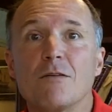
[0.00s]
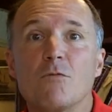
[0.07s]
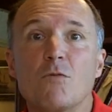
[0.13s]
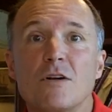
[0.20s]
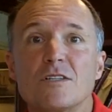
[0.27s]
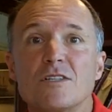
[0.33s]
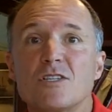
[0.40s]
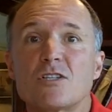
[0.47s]

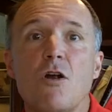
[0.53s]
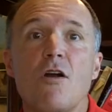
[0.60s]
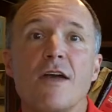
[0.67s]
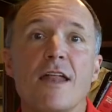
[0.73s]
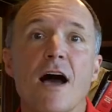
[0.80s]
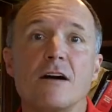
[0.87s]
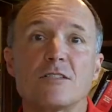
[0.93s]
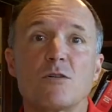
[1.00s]
we're just
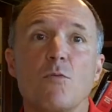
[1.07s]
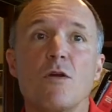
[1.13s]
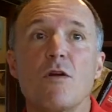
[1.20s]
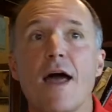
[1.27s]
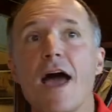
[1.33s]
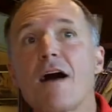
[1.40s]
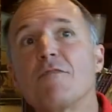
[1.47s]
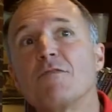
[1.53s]
starting out, so we
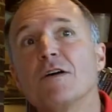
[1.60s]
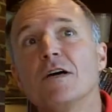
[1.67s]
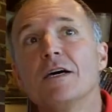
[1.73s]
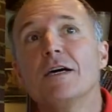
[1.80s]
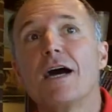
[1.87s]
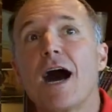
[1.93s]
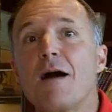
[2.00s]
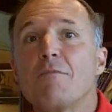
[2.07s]
don't have,
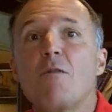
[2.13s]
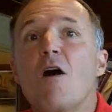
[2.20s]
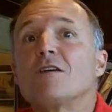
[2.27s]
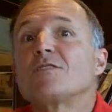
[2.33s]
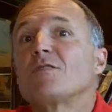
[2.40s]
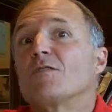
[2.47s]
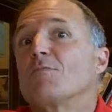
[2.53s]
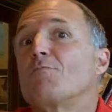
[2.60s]
I'm
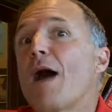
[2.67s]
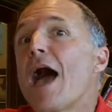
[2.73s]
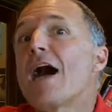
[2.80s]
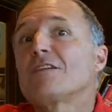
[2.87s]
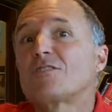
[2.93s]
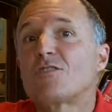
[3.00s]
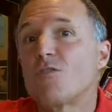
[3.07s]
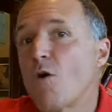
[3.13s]
also the
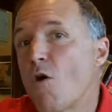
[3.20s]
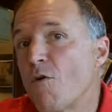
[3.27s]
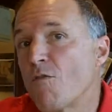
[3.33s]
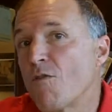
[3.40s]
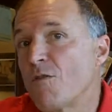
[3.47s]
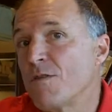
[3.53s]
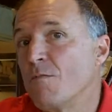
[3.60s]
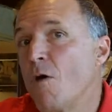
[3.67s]
pastor
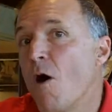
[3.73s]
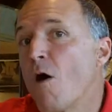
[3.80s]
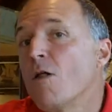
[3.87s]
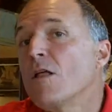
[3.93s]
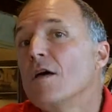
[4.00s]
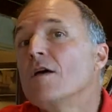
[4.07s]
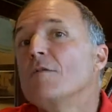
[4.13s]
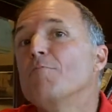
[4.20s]
over them
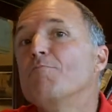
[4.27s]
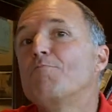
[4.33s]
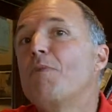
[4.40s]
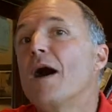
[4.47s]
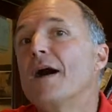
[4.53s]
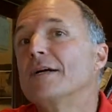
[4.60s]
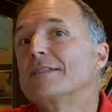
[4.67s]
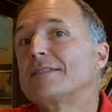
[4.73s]
all,
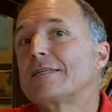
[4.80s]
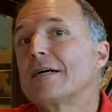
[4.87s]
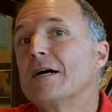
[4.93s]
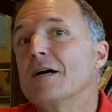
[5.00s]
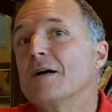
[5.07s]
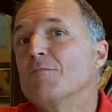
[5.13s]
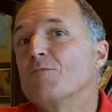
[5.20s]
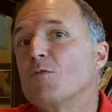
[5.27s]
but
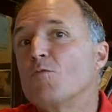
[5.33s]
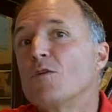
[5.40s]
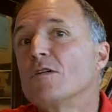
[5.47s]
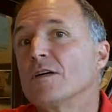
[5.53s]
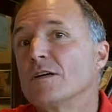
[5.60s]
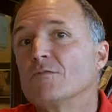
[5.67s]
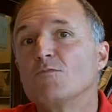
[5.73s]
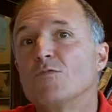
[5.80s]

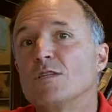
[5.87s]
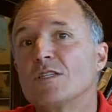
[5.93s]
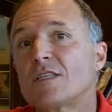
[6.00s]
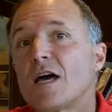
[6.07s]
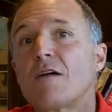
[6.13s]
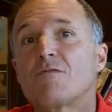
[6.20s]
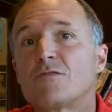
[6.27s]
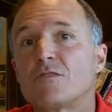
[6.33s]
really we just
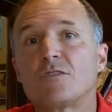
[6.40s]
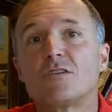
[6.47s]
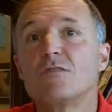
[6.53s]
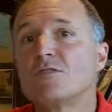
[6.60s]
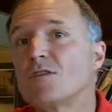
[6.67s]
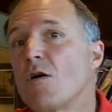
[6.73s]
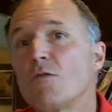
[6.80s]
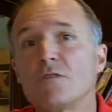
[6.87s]
have
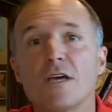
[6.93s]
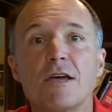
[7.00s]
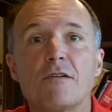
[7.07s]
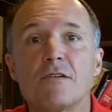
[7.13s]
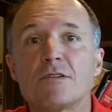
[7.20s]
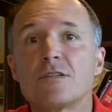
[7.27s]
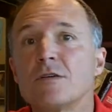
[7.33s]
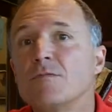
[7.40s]
2 zone
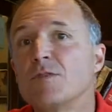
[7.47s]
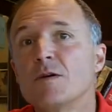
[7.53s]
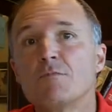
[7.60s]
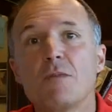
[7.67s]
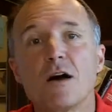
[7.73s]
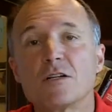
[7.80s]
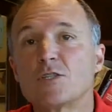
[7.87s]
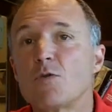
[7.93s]
leaders,
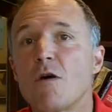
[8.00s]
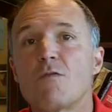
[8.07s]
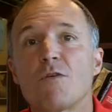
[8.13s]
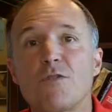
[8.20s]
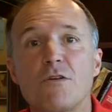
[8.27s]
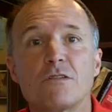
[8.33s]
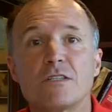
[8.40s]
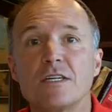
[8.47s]
about 12 or
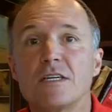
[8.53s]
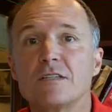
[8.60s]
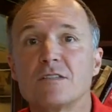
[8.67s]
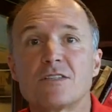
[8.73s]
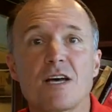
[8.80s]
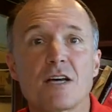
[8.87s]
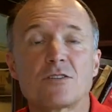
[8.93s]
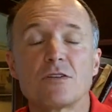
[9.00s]
13
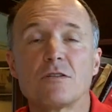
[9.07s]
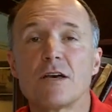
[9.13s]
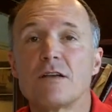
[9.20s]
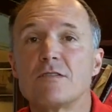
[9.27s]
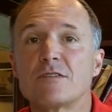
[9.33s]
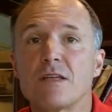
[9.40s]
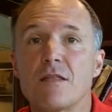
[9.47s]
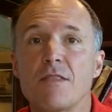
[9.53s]
section
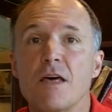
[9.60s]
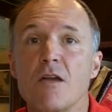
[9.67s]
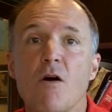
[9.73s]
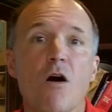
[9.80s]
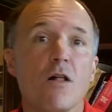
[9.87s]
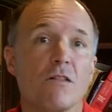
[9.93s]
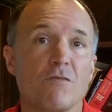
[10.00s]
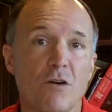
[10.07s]
leaders, and then
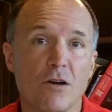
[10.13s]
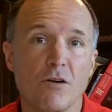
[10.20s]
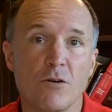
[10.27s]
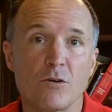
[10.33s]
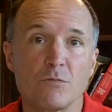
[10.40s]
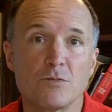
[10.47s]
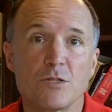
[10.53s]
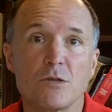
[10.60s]
all of our
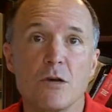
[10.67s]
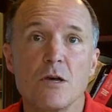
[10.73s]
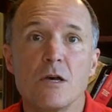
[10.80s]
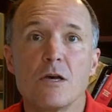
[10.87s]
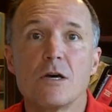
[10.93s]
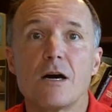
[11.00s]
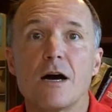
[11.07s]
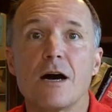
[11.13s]
groups.
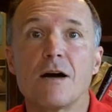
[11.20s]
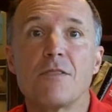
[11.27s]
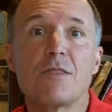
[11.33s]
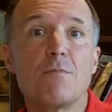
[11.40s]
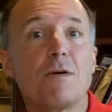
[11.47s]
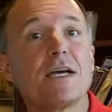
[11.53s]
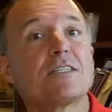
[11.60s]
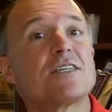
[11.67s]

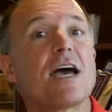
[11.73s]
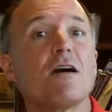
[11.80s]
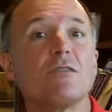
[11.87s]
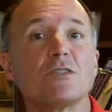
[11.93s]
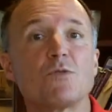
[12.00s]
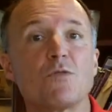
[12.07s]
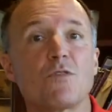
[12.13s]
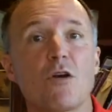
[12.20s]
The big
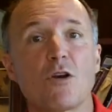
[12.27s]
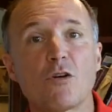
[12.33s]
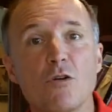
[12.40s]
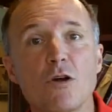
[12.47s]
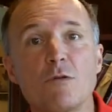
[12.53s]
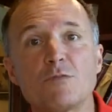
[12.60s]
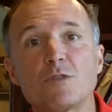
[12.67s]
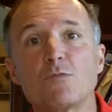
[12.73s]
challenge with our
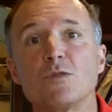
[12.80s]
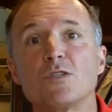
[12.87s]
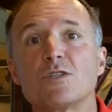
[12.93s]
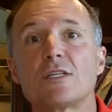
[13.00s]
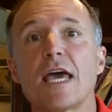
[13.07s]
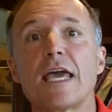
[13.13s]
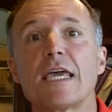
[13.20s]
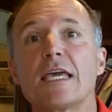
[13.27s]
groups was
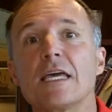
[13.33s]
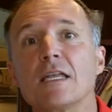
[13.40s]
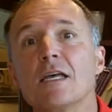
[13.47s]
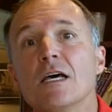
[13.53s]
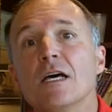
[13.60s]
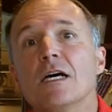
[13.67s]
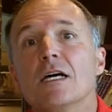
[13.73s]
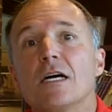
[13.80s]
taking
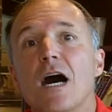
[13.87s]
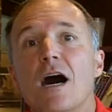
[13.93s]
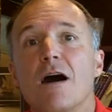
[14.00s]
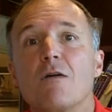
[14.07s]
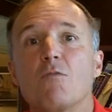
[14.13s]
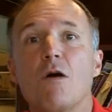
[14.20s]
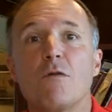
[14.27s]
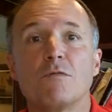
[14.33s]

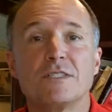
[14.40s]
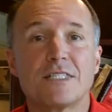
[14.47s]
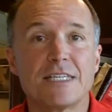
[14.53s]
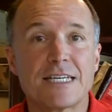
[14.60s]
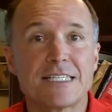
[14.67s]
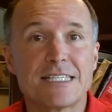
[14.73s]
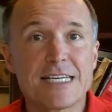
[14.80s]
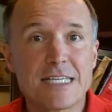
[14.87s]
what was
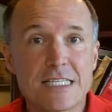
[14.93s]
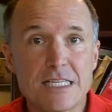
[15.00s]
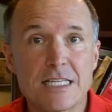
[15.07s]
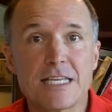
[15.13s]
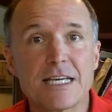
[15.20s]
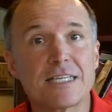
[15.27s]
the